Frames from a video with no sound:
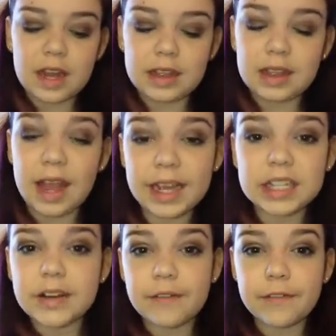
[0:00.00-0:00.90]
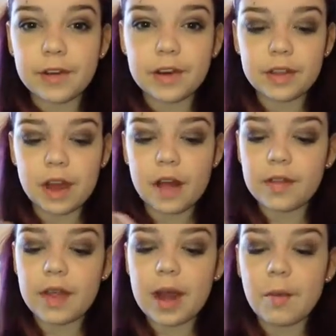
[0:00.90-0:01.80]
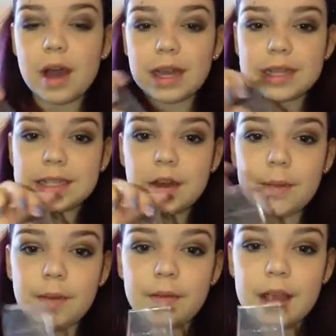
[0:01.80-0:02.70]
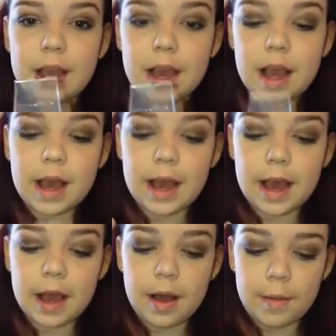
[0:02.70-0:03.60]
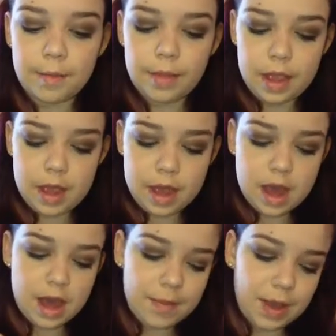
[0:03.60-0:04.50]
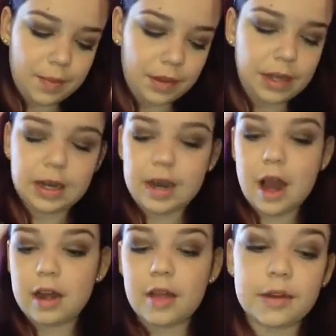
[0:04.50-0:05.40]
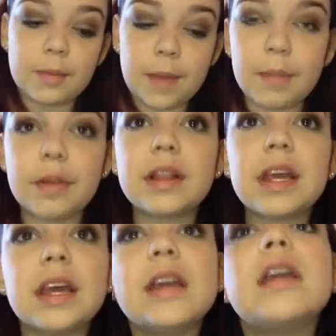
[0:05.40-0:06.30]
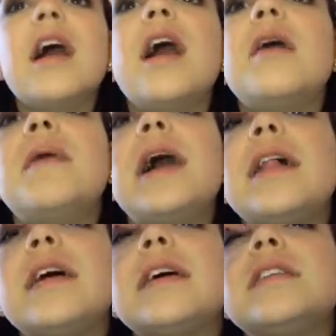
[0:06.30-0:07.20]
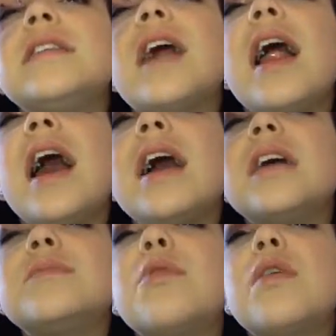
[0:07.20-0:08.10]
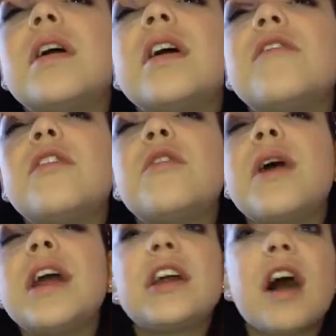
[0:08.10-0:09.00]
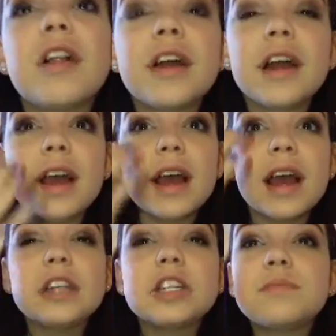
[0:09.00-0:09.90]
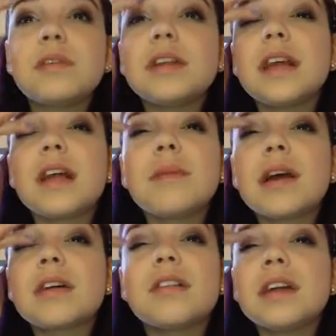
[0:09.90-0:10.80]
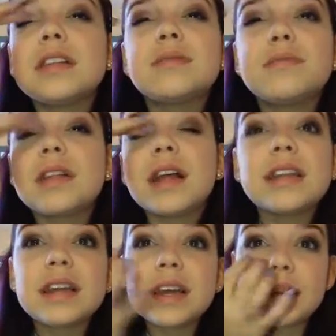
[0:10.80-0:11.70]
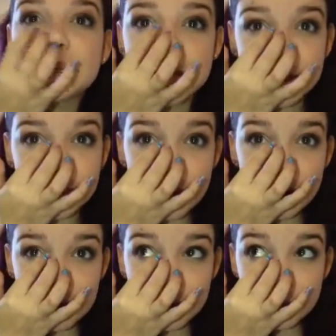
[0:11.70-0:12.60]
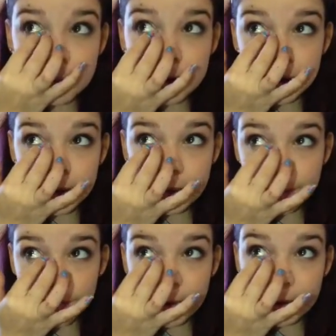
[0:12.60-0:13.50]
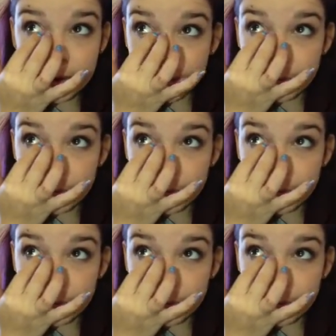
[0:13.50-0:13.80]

light for the color that I want, and so I'm using another Maybelline palette that has more of a white color, and just putting that in my crease, blending it into the brown, and then putting it on the bottom.